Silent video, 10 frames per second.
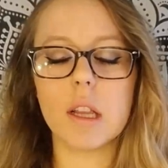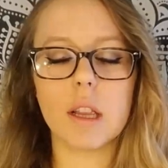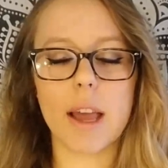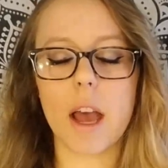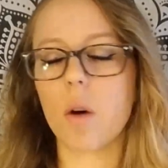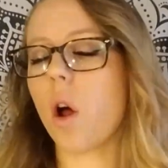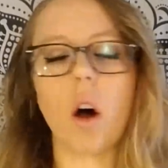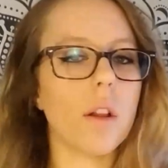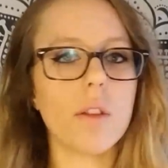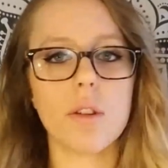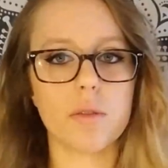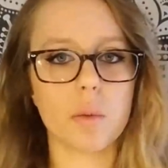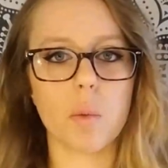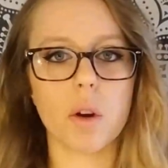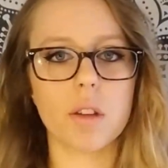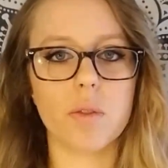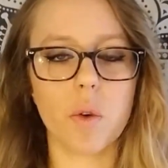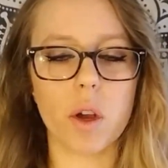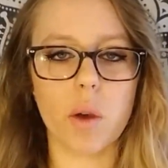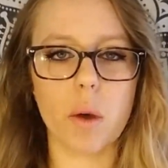lay out all of those rewards
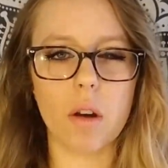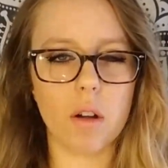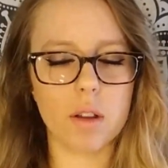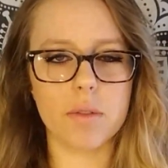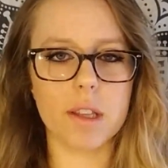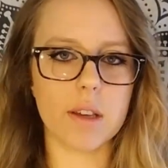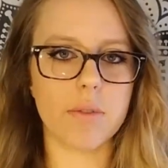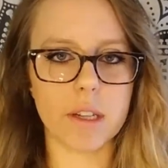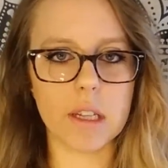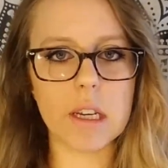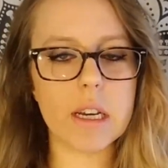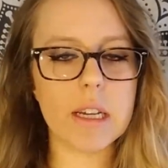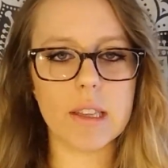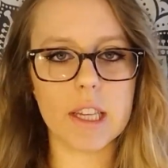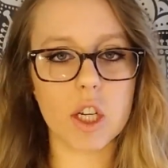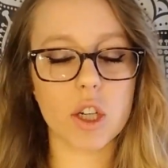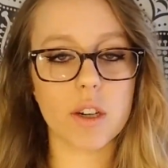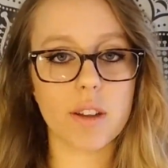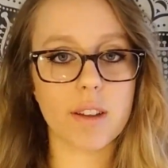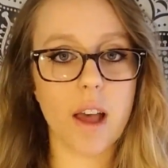for you and all of the different
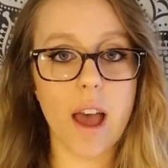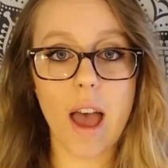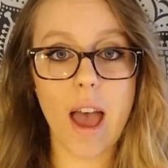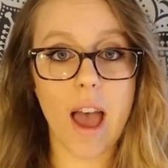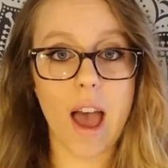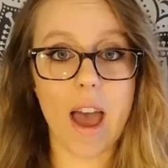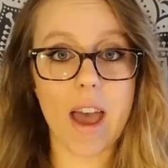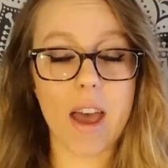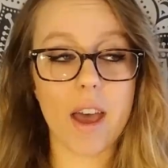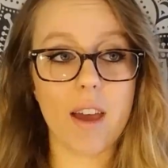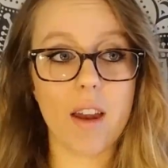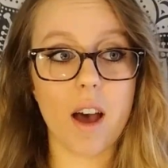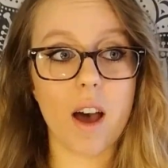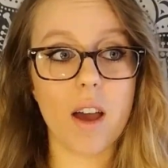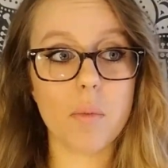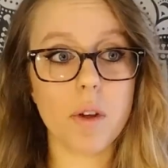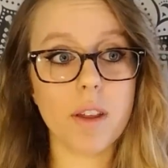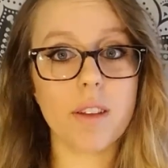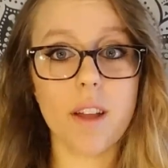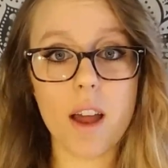tiers, and I'm
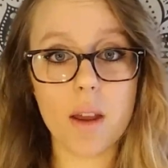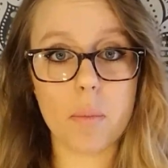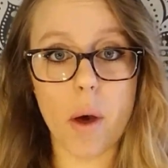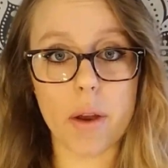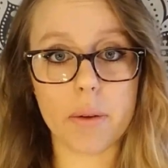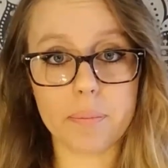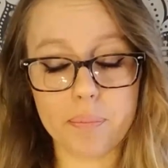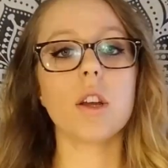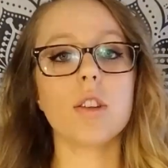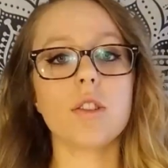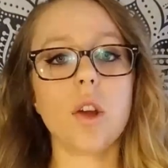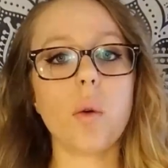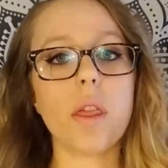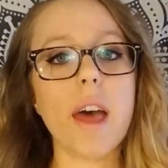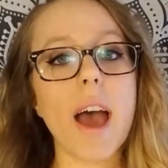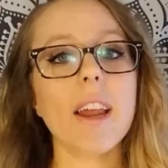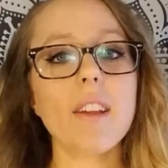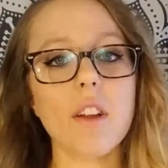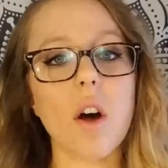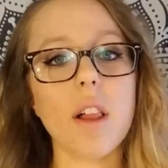really excited about it. So that
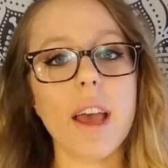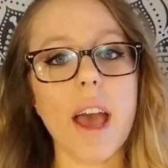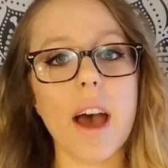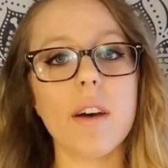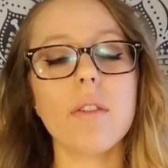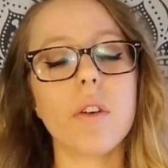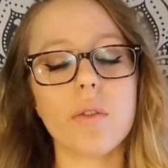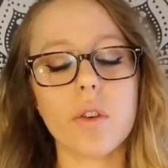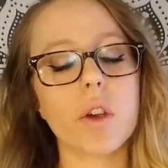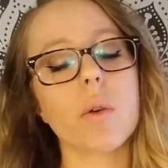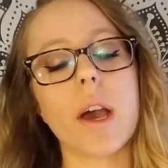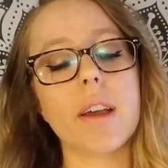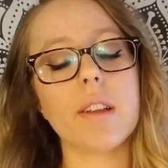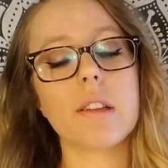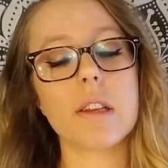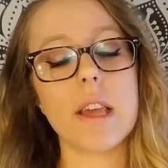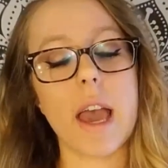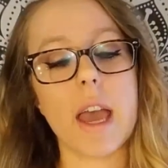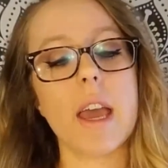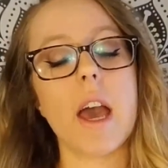is all I have for you guys
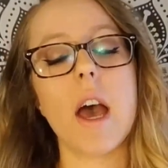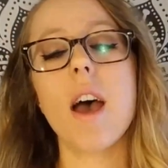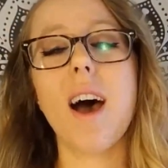today.